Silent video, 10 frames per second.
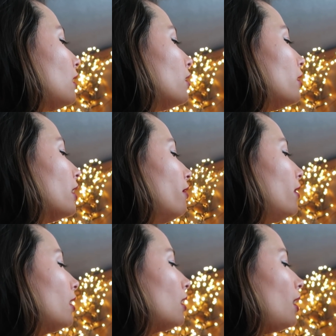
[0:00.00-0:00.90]
These are
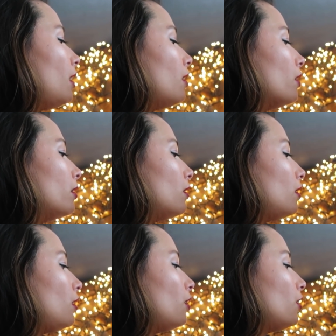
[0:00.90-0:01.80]
definitely
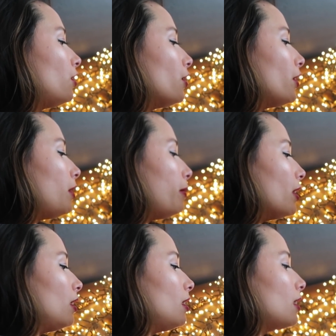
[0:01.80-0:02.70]
30
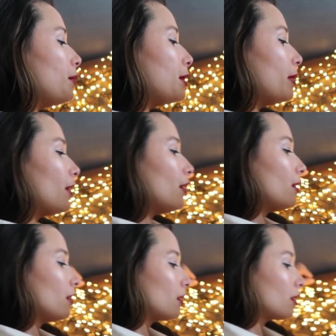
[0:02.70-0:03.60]
billion times better.